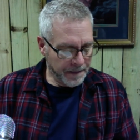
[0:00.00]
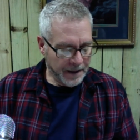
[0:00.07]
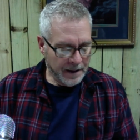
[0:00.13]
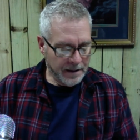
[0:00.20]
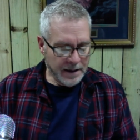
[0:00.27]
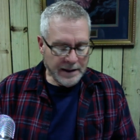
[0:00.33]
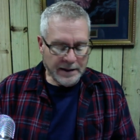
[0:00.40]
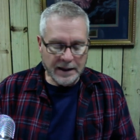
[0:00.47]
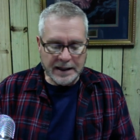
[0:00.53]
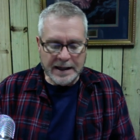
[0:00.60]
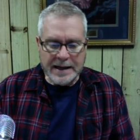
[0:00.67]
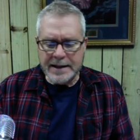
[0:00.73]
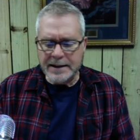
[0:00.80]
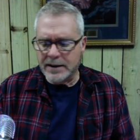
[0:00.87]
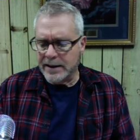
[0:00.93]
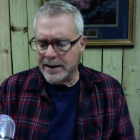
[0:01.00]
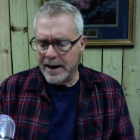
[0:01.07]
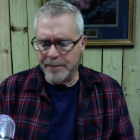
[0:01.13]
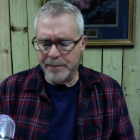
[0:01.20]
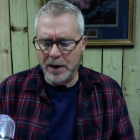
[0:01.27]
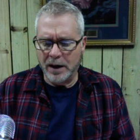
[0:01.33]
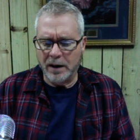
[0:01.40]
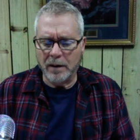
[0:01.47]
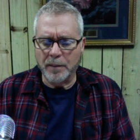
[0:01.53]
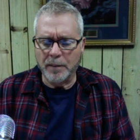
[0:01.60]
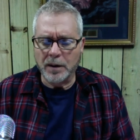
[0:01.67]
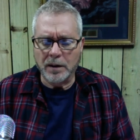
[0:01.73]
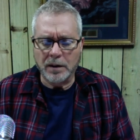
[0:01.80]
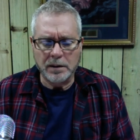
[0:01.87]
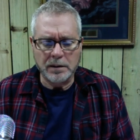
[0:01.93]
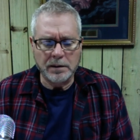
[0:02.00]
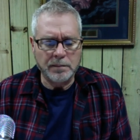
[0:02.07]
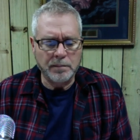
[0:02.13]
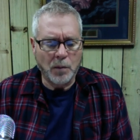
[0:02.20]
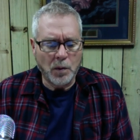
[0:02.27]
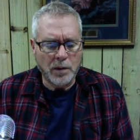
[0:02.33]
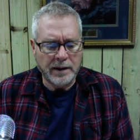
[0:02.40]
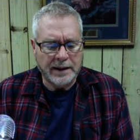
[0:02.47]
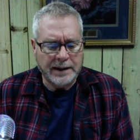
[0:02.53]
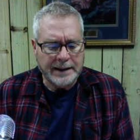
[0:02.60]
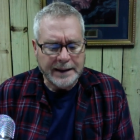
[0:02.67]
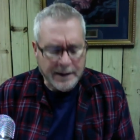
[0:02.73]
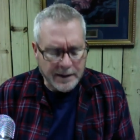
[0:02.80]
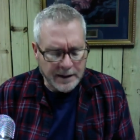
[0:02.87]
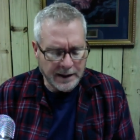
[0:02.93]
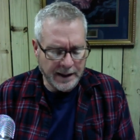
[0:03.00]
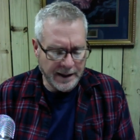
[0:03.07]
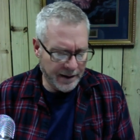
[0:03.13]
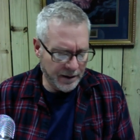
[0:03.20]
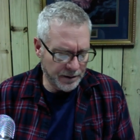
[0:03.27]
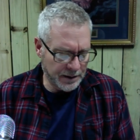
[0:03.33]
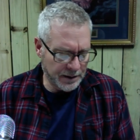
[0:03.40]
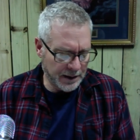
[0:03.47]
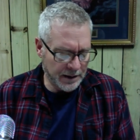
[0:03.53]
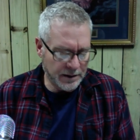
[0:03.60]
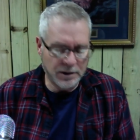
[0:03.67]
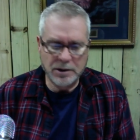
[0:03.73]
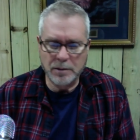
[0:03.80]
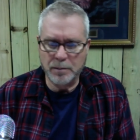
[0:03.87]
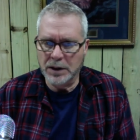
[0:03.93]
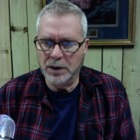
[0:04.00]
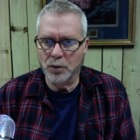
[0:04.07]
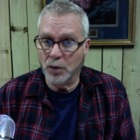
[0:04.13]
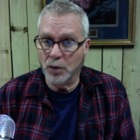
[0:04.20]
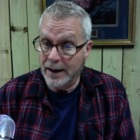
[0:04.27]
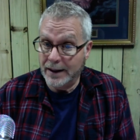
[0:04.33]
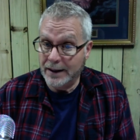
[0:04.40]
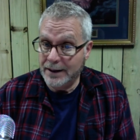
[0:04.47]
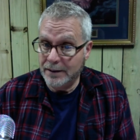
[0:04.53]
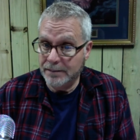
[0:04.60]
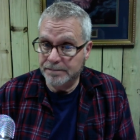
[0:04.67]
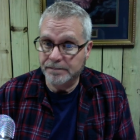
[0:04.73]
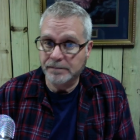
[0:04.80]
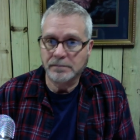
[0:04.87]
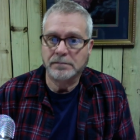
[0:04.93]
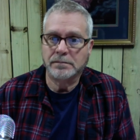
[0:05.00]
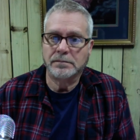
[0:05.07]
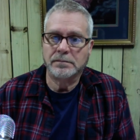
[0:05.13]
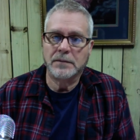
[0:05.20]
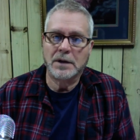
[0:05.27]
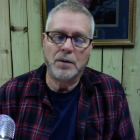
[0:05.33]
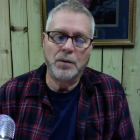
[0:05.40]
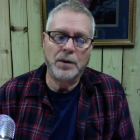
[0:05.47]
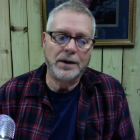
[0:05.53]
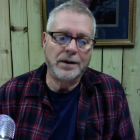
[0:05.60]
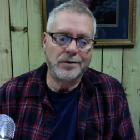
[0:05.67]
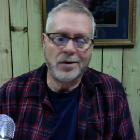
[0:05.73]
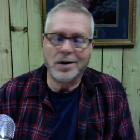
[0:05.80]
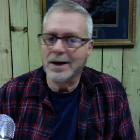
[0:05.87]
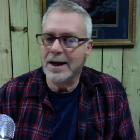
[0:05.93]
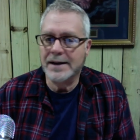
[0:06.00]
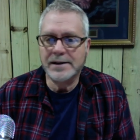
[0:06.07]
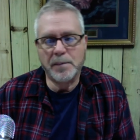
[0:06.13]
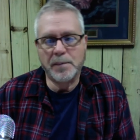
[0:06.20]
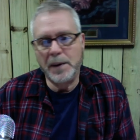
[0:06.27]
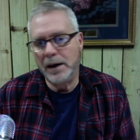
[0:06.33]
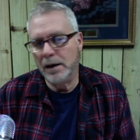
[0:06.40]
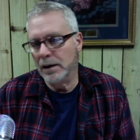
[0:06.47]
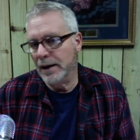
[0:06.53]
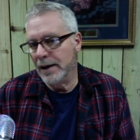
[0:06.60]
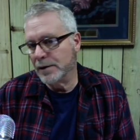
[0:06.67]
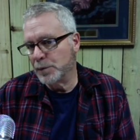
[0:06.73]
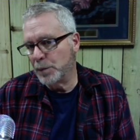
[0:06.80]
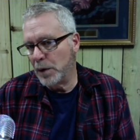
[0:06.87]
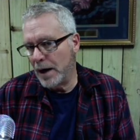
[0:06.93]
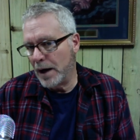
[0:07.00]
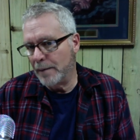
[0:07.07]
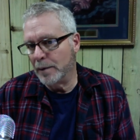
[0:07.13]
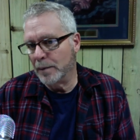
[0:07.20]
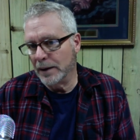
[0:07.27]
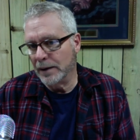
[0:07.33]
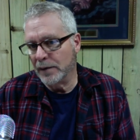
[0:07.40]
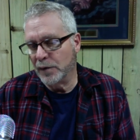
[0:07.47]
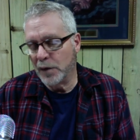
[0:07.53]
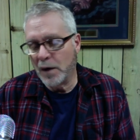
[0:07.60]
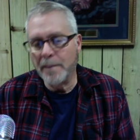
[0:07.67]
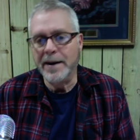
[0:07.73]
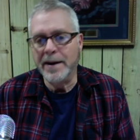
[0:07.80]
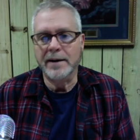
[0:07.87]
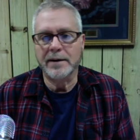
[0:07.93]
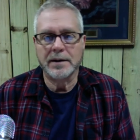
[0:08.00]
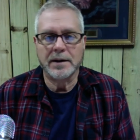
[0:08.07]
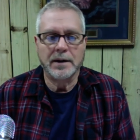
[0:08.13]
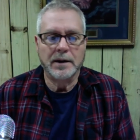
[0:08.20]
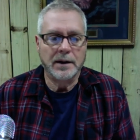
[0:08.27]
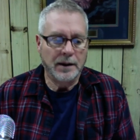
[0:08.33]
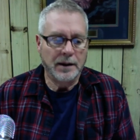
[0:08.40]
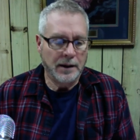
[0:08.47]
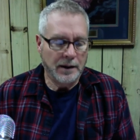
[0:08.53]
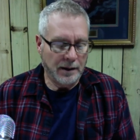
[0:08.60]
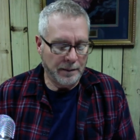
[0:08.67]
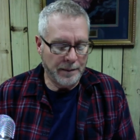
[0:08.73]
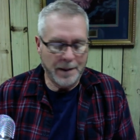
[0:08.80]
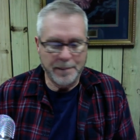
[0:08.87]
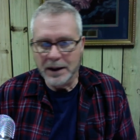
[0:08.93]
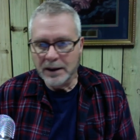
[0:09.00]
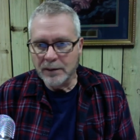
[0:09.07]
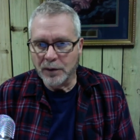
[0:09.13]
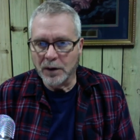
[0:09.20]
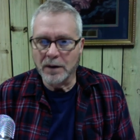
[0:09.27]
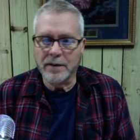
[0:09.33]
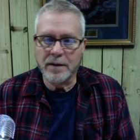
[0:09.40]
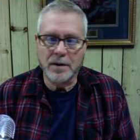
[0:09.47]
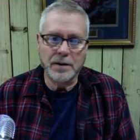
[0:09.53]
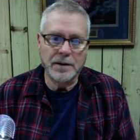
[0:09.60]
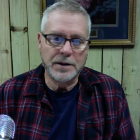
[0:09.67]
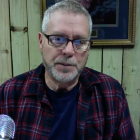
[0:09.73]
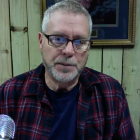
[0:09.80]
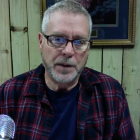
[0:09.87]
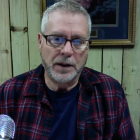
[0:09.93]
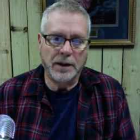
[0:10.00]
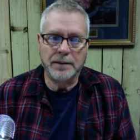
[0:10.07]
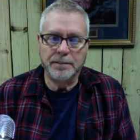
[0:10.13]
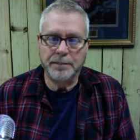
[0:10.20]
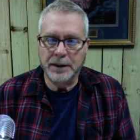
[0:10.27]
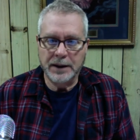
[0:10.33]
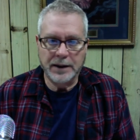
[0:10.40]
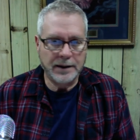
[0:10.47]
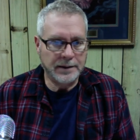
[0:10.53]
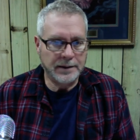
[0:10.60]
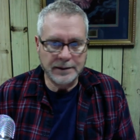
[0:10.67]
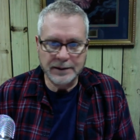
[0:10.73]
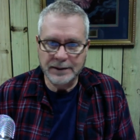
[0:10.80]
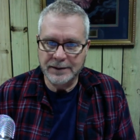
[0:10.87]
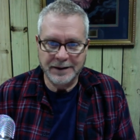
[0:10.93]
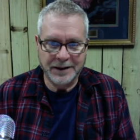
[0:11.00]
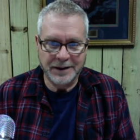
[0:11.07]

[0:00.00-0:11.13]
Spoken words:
I think the key to that parable, more than anything else, is to be ready. We can draw lots of parallels probably from it about being full of the Holy Spirit, being